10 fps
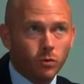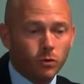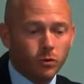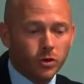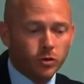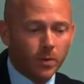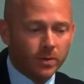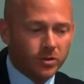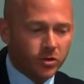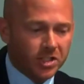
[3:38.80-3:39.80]
the Trump
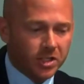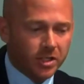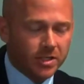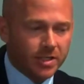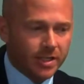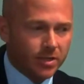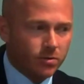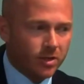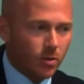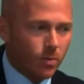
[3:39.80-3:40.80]
administration
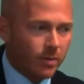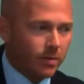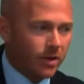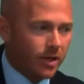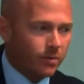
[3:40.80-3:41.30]
continued the Obama